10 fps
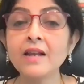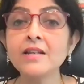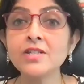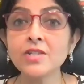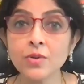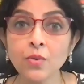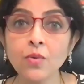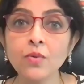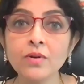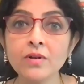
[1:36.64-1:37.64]
And
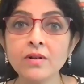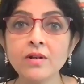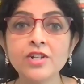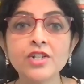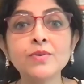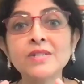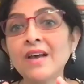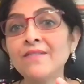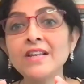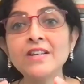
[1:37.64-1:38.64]
soon she was
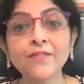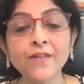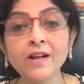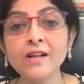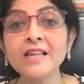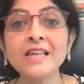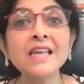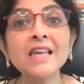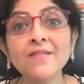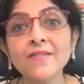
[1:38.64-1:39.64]
having difficulty
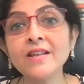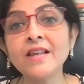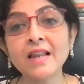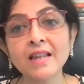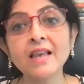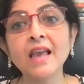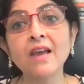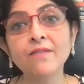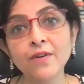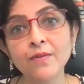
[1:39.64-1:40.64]
even getting
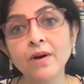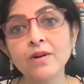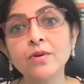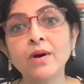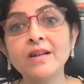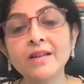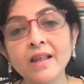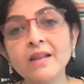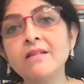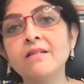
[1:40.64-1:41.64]
everyone to
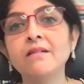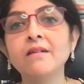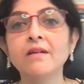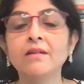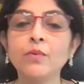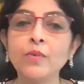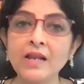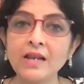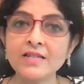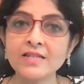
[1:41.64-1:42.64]
attend the
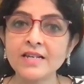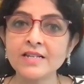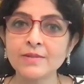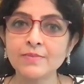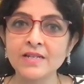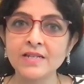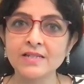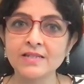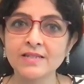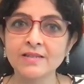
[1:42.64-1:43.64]
weekly status
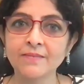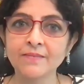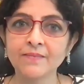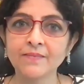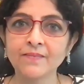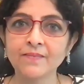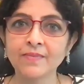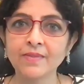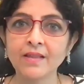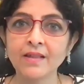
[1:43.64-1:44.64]
meetings.
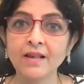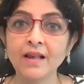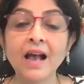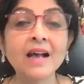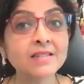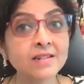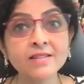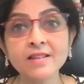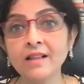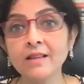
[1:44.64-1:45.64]
As a
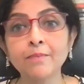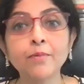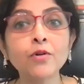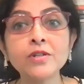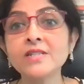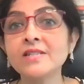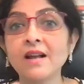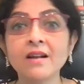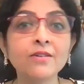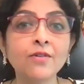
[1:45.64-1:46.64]
result, the project
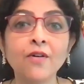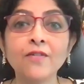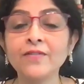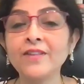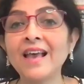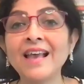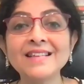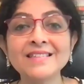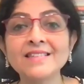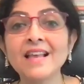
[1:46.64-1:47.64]
started off the
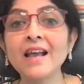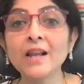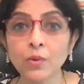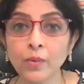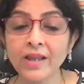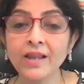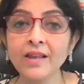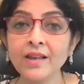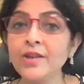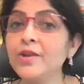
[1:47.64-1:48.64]
exact
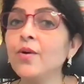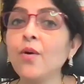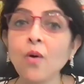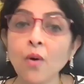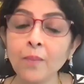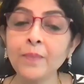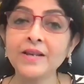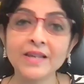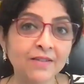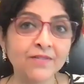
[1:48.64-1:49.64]
way you hope
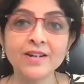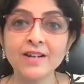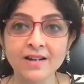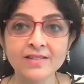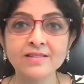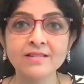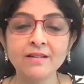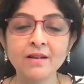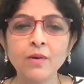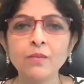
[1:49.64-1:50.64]
it never does,
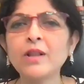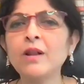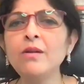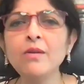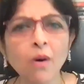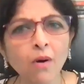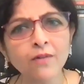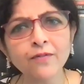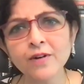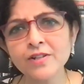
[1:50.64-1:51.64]
with a
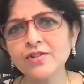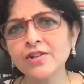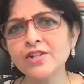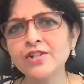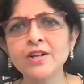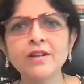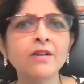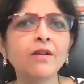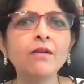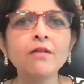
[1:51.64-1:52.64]
lot of
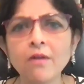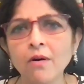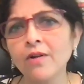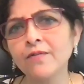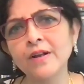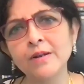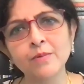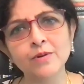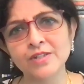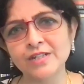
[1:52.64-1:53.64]
frustration, a lot of
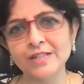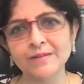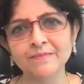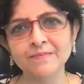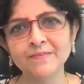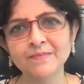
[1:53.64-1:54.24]
animosity.